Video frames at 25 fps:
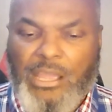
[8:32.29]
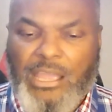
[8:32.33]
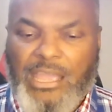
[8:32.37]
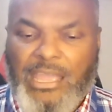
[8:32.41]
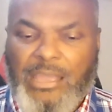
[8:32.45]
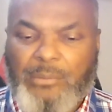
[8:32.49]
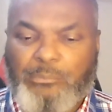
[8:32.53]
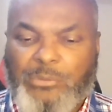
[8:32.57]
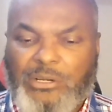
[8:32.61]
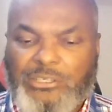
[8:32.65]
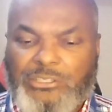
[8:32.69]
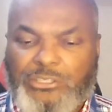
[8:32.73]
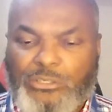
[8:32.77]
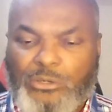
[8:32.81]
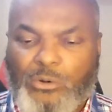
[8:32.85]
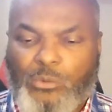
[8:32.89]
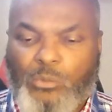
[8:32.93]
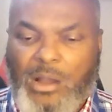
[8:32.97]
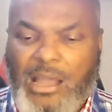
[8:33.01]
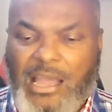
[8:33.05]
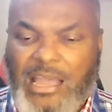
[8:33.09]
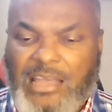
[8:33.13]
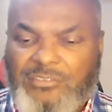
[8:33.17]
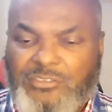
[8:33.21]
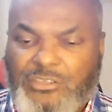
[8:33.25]
Eh, but your
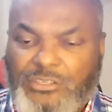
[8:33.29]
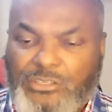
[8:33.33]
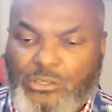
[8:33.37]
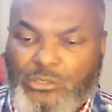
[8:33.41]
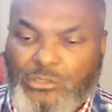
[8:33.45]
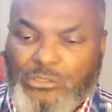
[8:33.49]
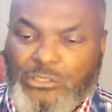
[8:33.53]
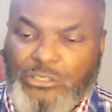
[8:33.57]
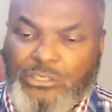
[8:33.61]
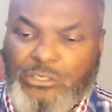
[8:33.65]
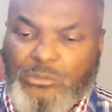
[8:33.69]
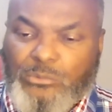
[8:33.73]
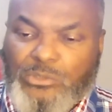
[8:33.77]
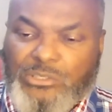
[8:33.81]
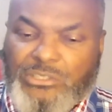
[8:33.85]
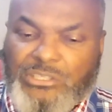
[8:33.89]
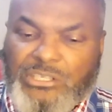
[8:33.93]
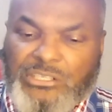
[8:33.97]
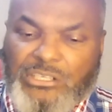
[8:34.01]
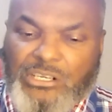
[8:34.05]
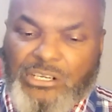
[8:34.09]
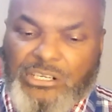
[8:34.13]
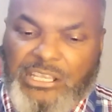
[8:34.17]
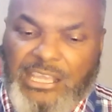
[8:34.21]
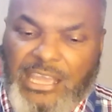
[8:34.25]
wives and your little ones
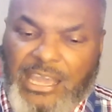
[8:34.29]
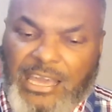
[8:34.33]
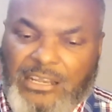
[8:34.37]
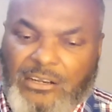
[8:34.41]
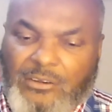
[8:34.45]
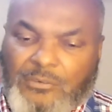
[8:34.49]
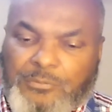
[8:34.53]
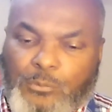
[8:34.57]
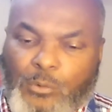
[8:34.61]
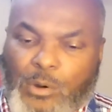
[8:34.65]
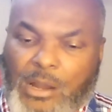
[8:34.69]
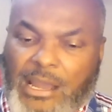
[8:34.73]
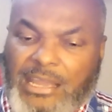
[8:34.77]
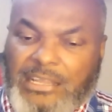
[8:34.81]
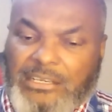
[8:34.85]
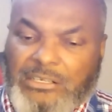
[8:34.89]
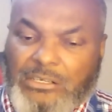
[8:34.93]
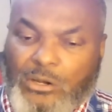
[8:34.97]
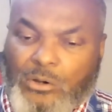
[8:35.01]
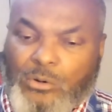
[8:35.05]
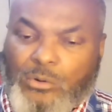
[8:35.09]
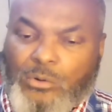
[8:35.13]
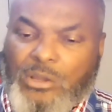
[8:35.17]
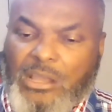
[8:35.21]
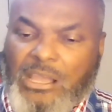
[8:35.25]
and your cattle, for I
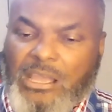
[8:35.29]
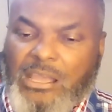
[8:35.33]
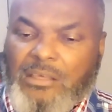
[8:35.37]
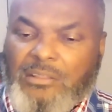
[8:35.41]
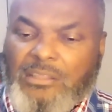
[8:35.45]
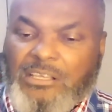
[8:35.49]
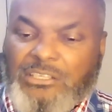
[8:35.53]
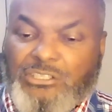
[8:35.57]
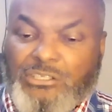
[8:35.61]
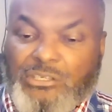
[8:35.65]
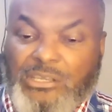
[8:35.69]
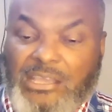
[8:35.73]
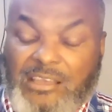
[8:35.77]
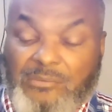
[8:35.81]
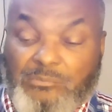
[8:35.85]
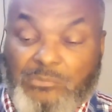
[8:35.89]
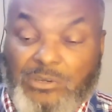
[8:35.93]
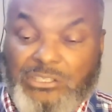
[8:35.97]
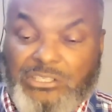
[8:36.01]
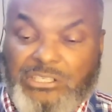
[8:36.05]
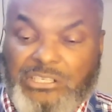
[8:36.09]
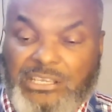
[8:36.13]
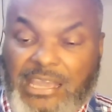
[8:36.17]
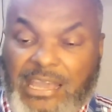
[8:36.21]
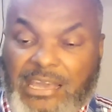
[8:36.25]
know that ye have
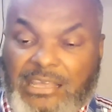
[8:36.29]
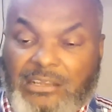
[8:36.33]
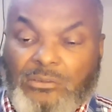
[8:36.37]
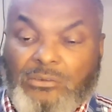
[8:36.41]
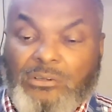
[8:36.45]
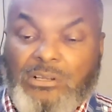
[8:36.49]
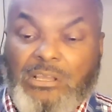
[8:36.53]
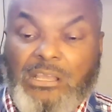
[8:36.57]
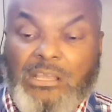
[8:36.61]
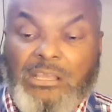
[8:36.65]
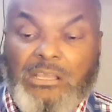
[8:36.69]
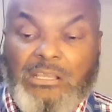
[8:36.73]
much cattle,